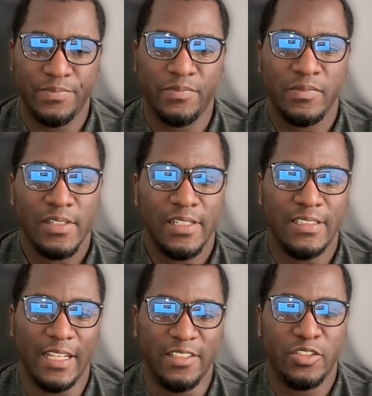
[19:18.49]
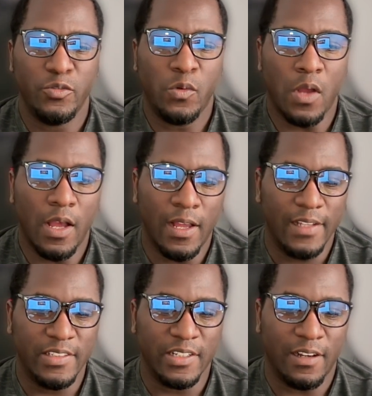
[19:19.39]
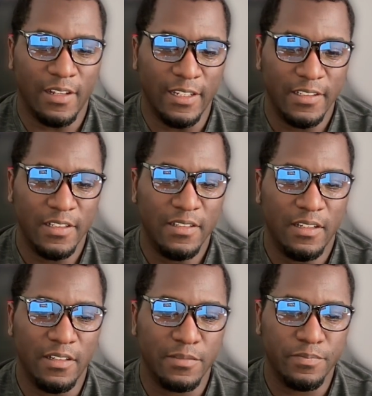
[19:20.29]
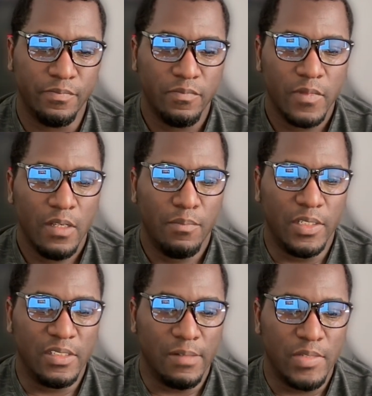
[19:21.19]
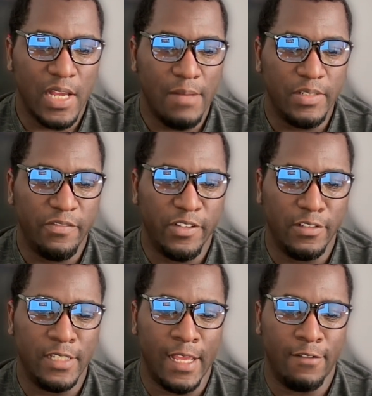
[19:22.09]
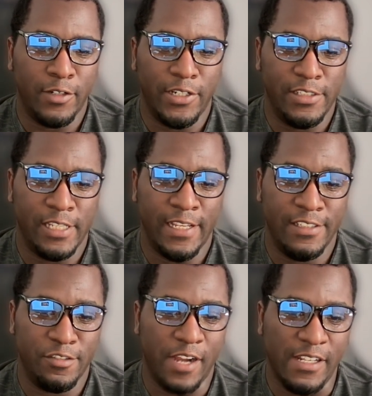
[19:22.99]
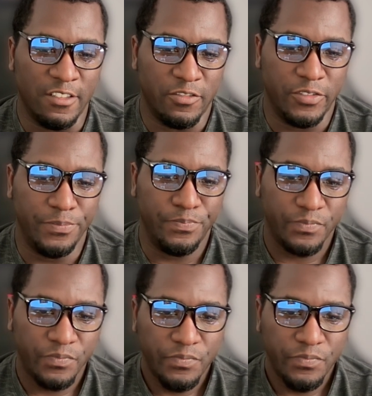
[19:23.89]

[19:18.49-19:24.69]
He said it's too odd to call it good luck, but sometimes it feels like we're in Satan's writer's room.